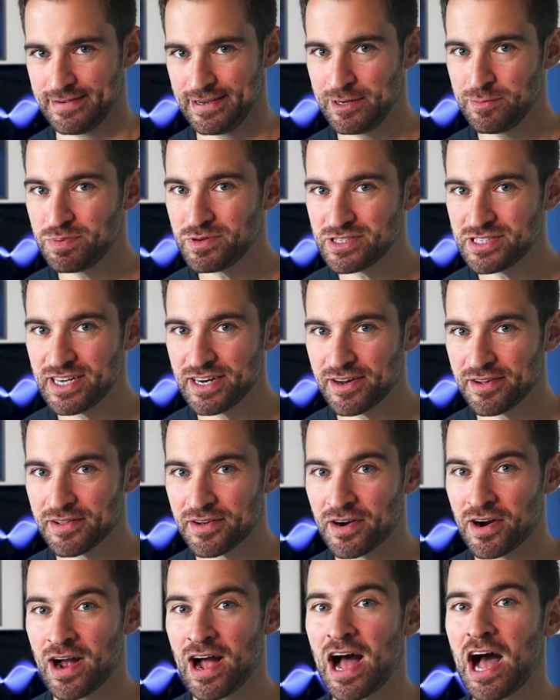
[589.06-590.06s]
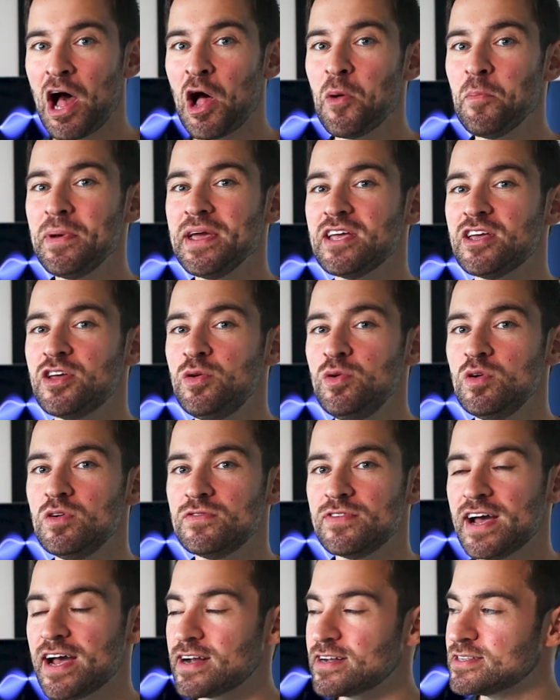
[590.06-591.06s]
In particular, I'll make Q
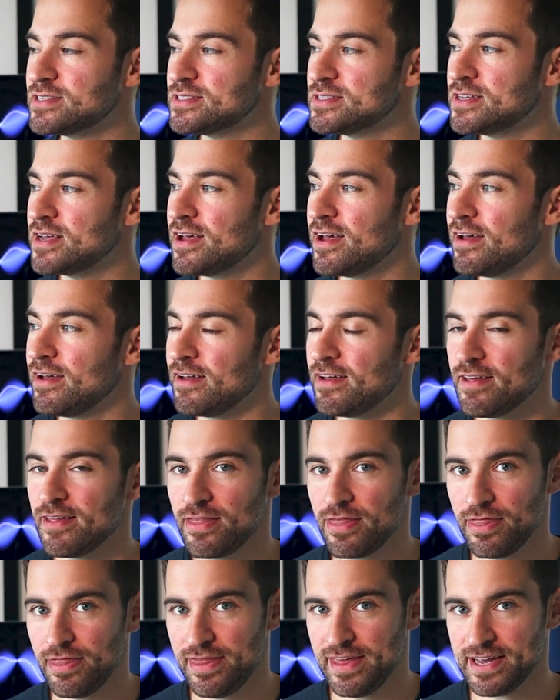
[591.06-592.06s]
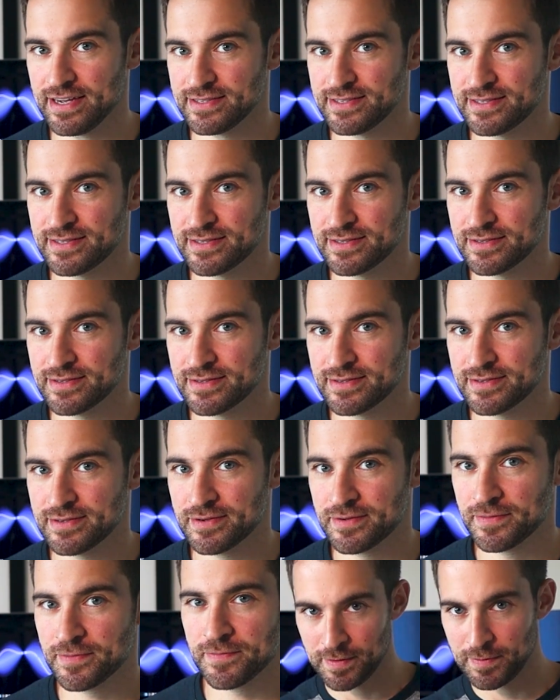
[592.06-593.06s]
of X this.
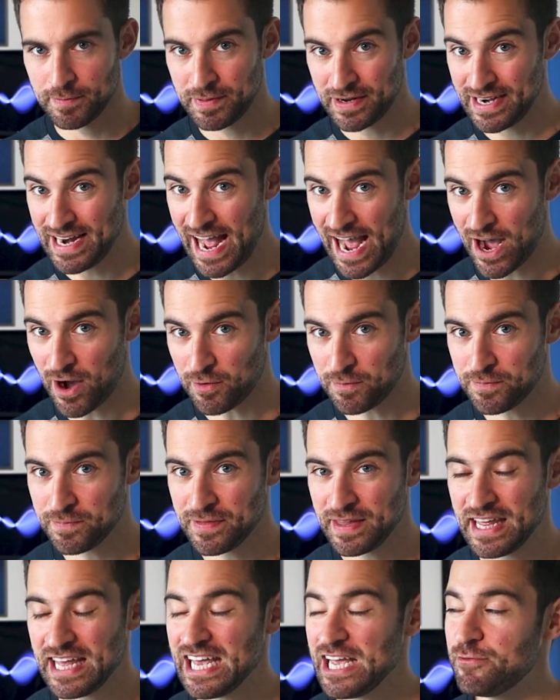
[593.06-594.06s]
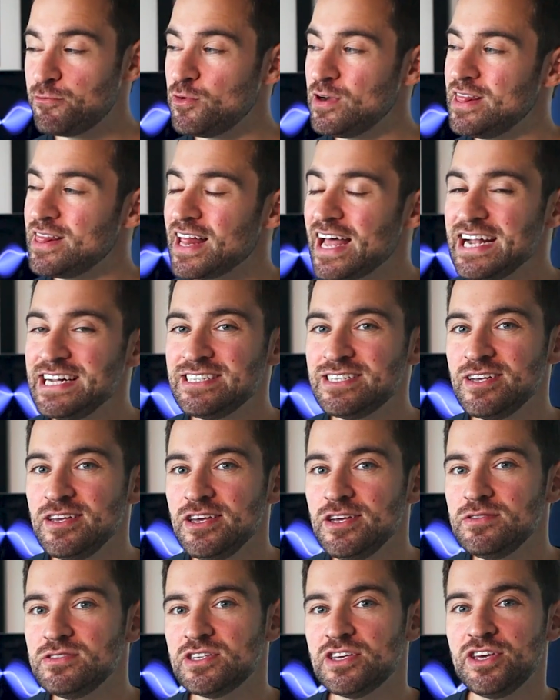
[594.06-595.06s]
But now, if we'd like to
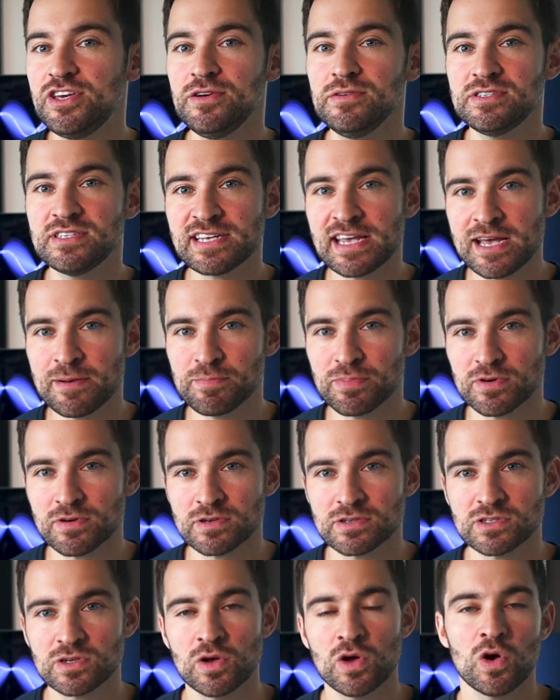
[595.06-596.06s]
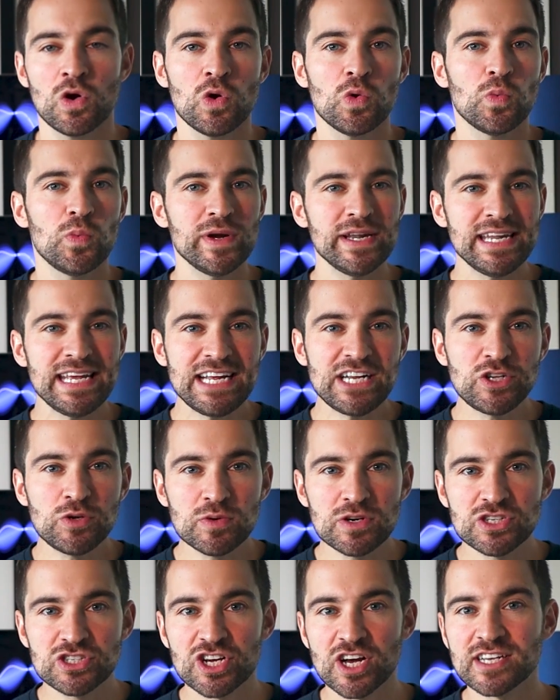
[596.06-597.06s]
use Q samples, we need
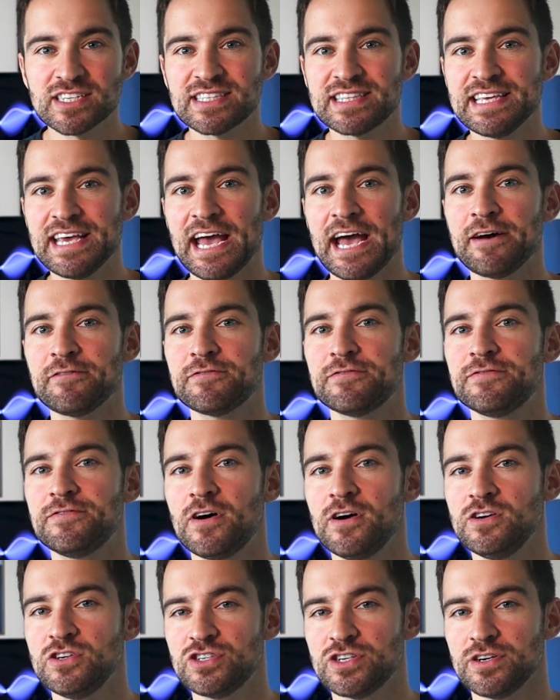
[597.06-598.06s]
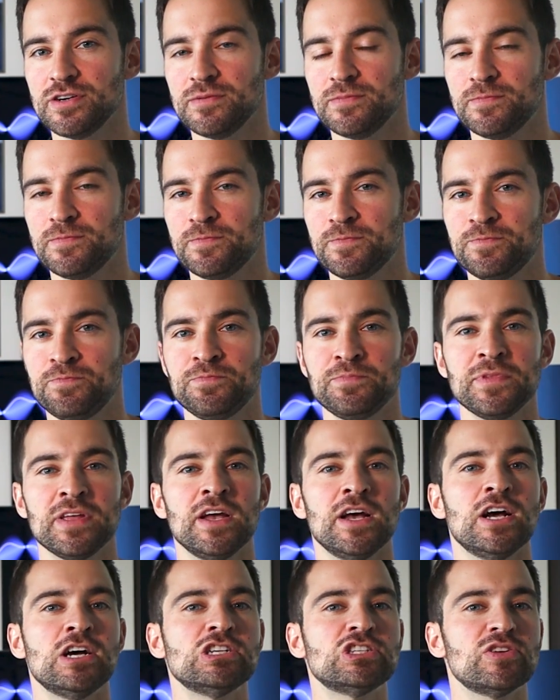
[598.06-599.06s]
to adjust the F function.
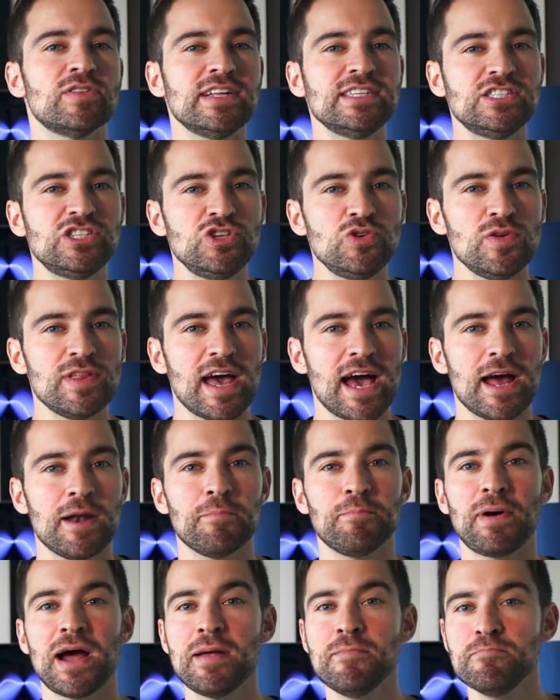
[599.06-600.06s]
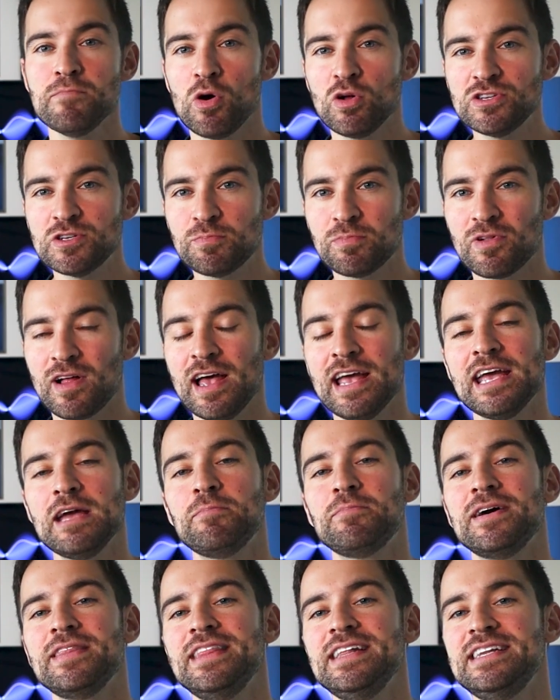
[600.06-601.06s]
So let's do that by multiplying
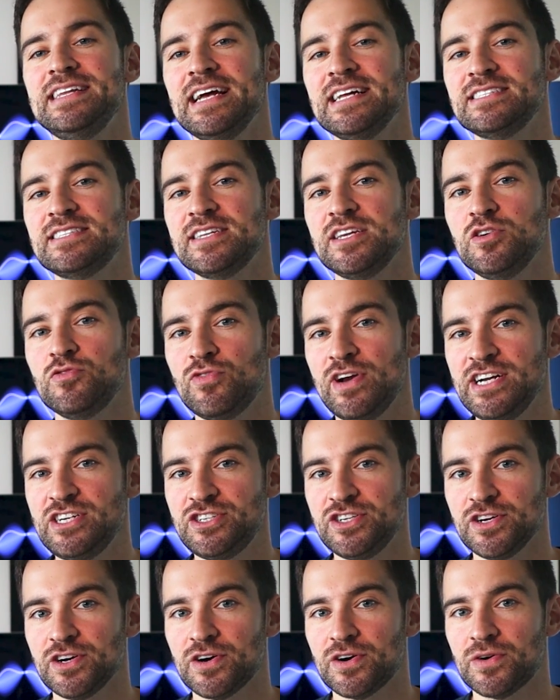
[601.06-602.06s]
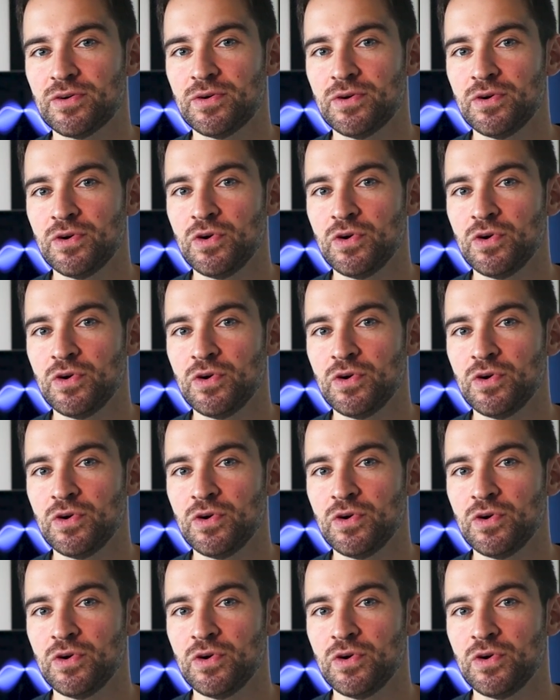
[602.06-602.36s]
it by the density ratio,